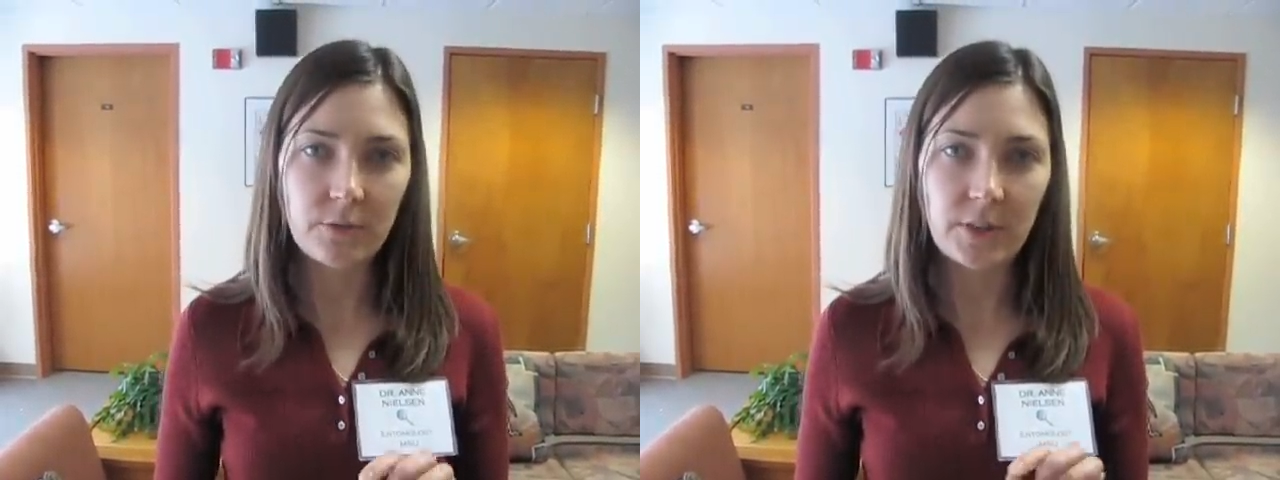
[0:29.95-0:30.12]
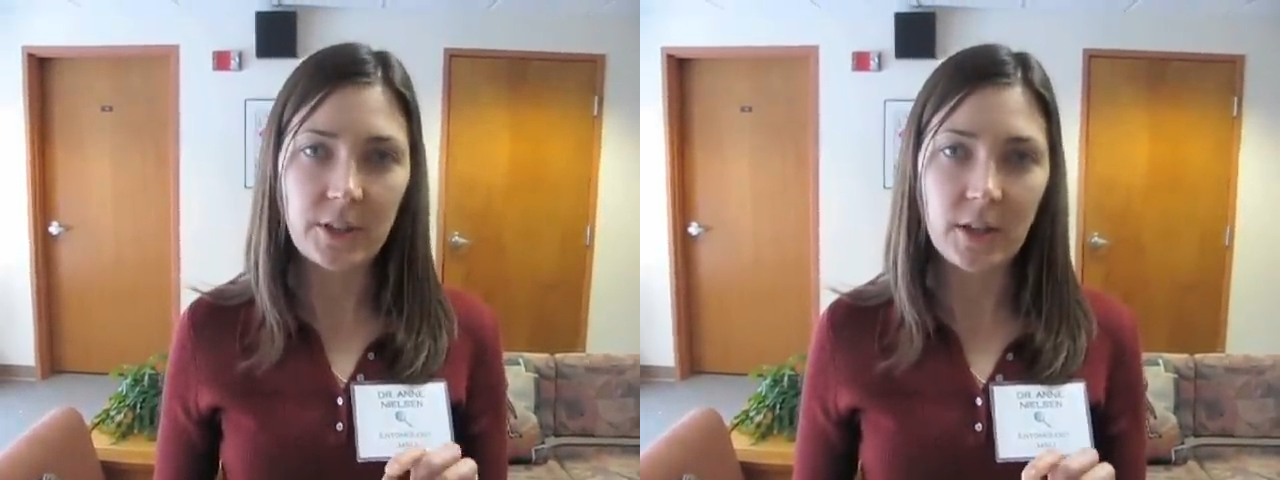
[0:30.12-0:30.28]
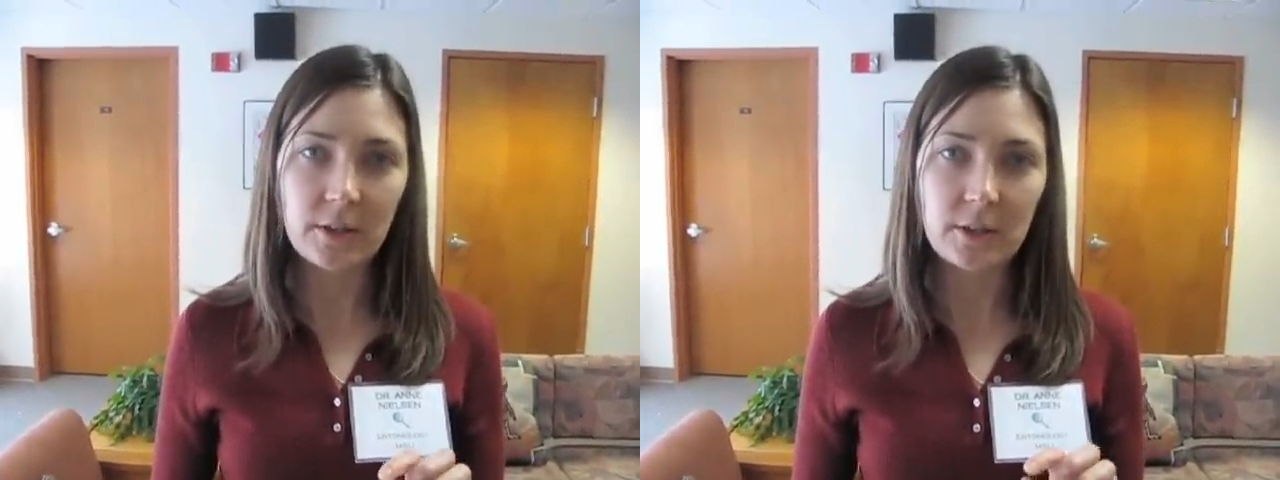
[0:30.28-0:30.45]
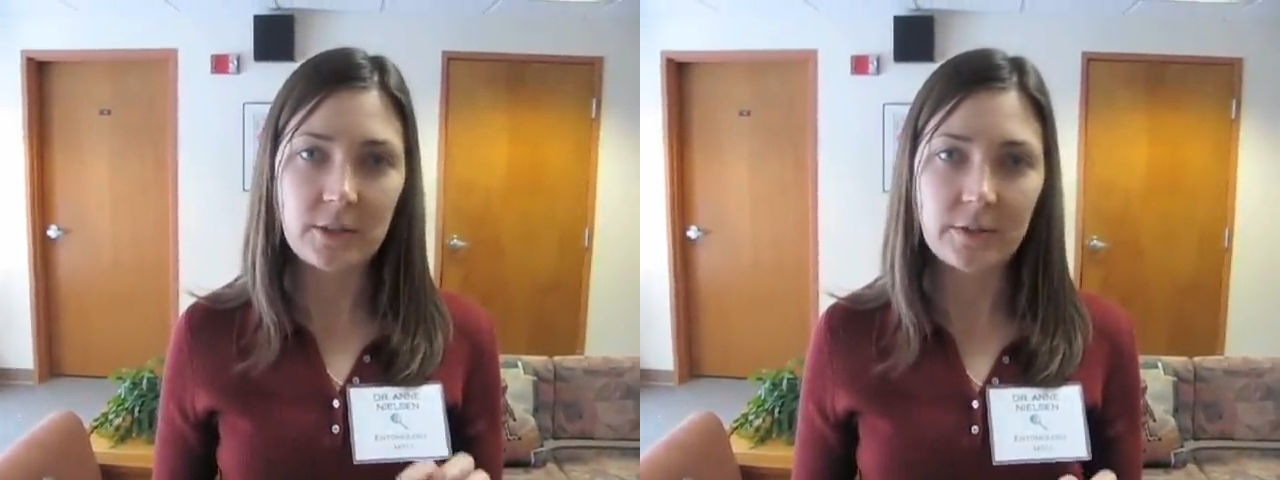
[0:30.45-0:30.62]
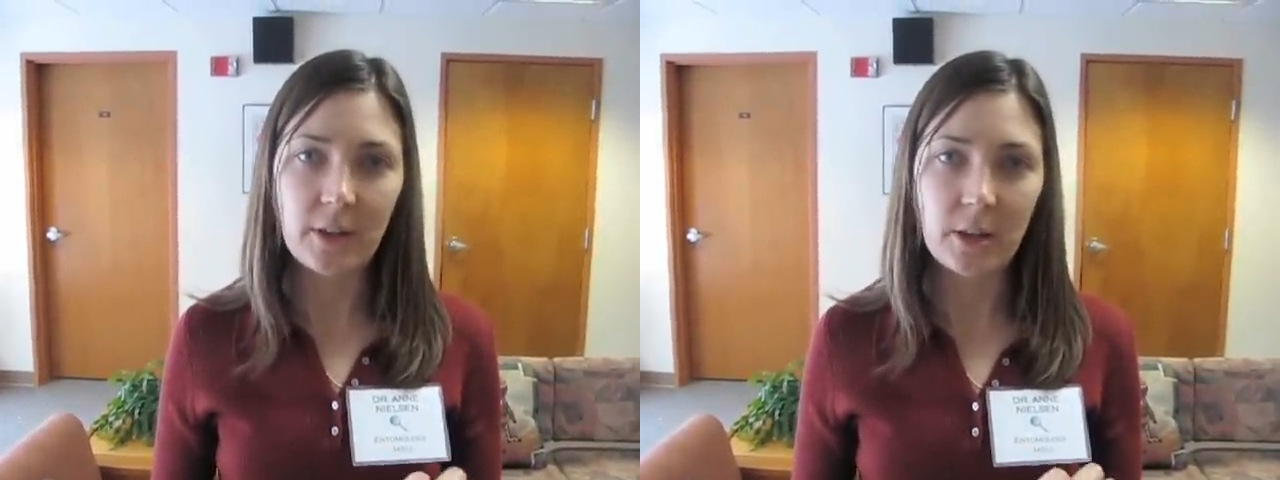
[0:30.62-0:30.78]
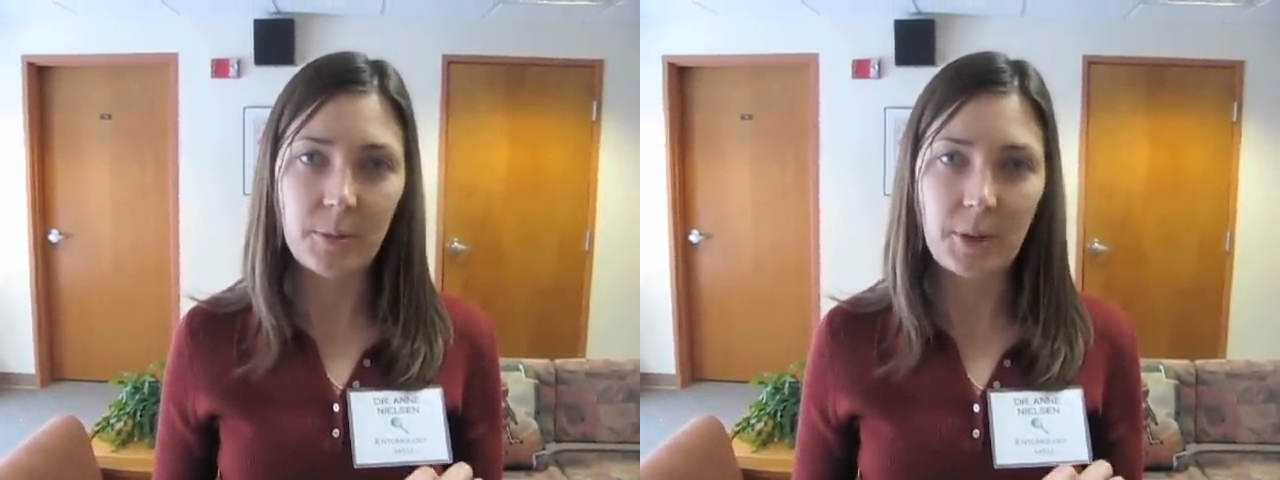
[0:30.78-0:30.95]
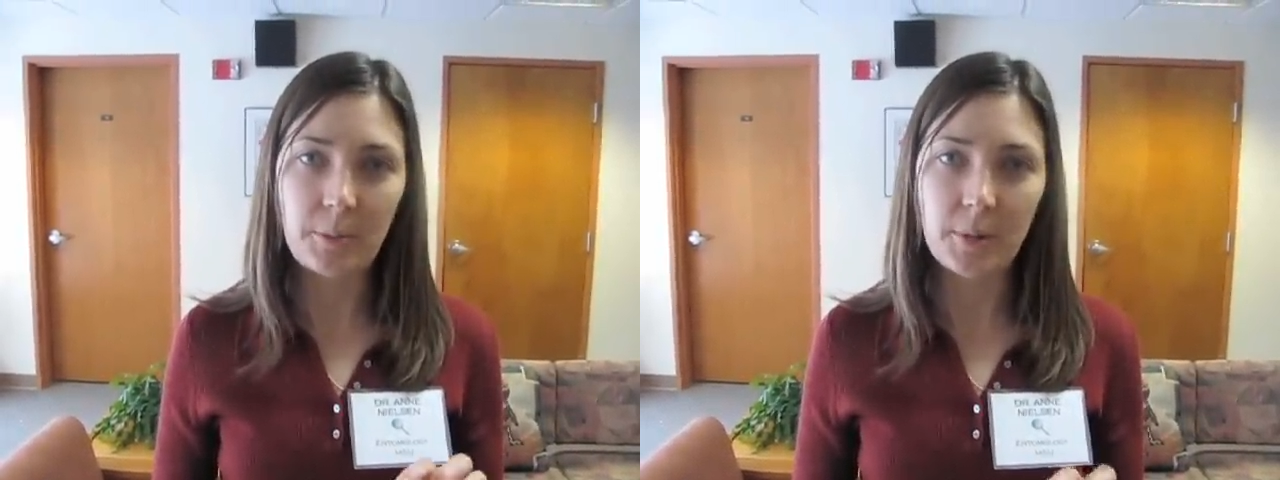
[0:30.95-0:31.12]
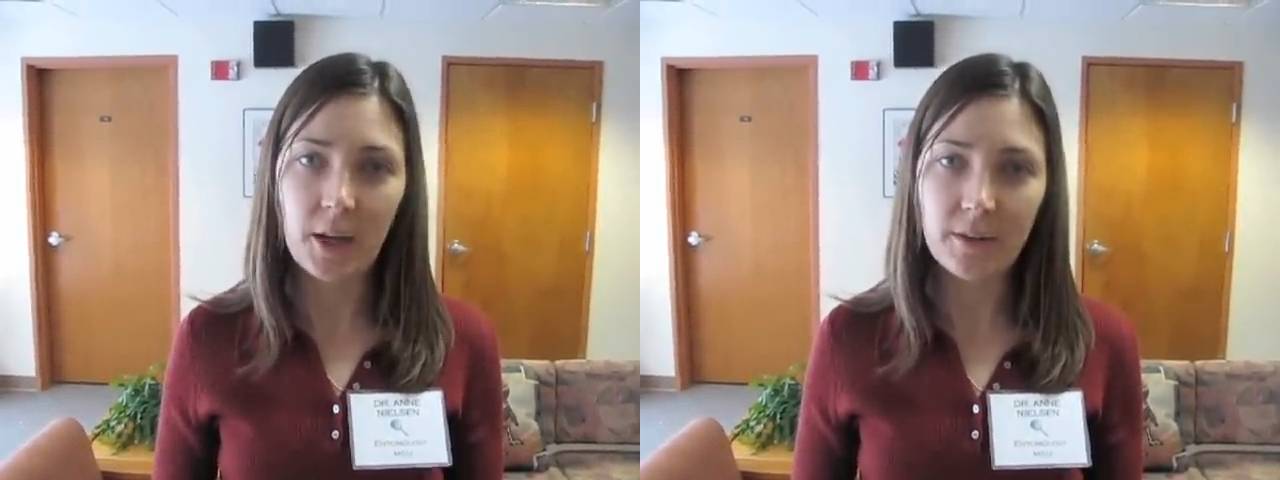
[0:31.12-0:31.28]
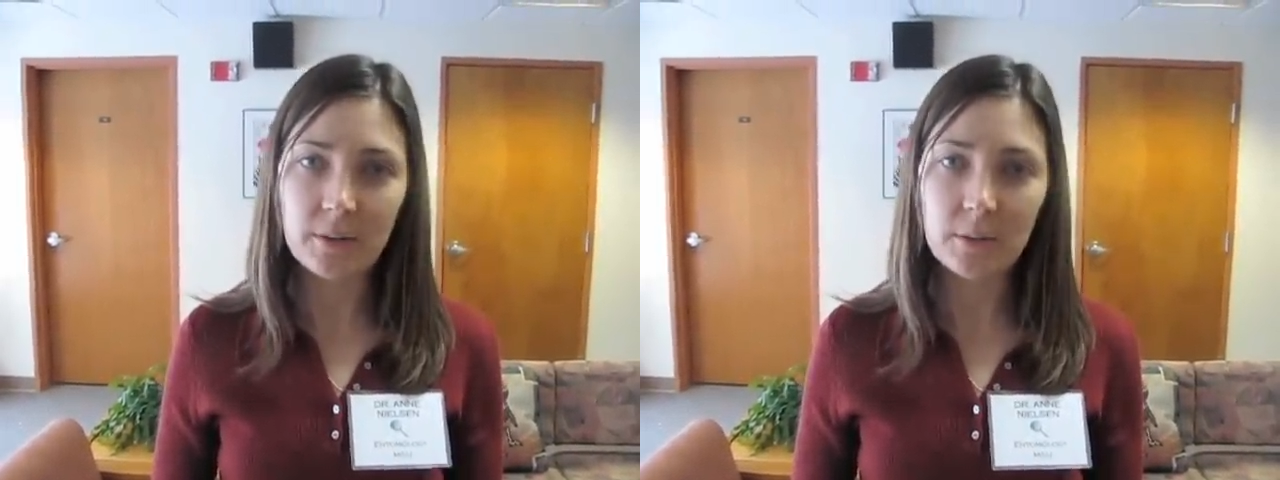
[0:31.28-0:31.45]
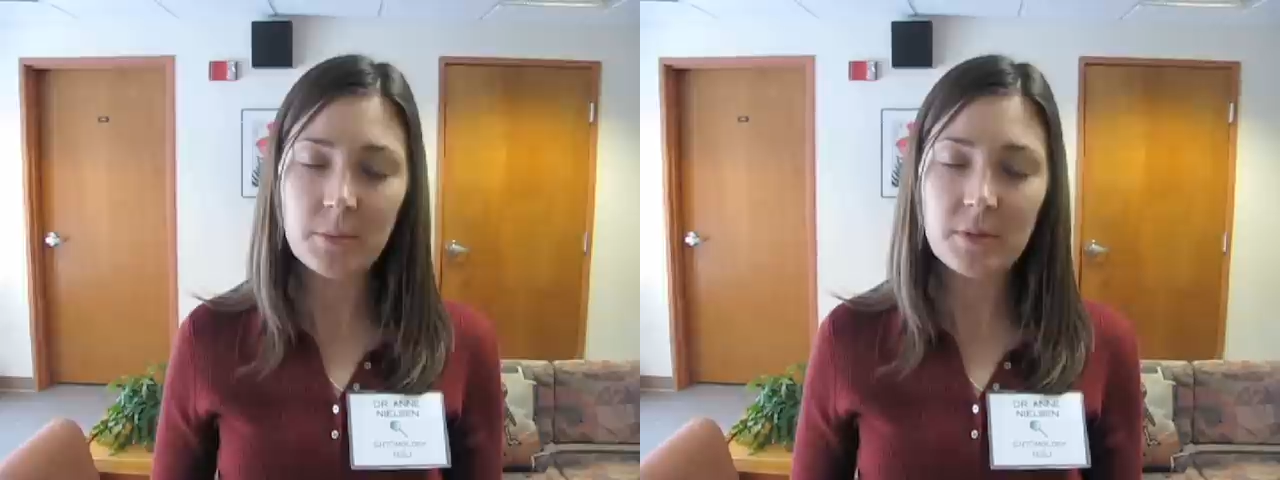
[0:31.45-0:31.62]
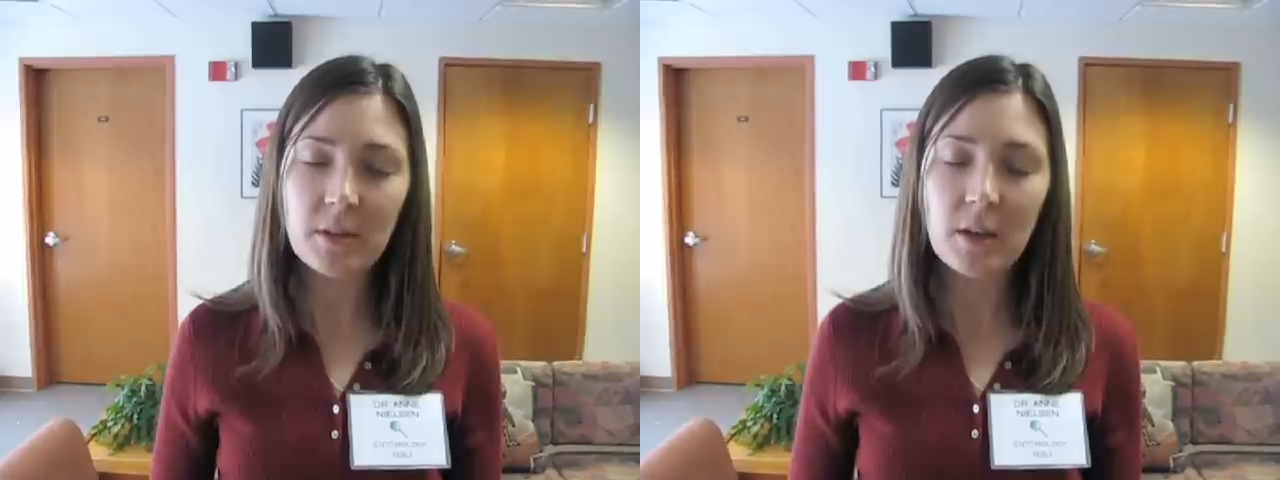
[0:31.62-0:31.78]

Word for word: feed on the developing blossoms.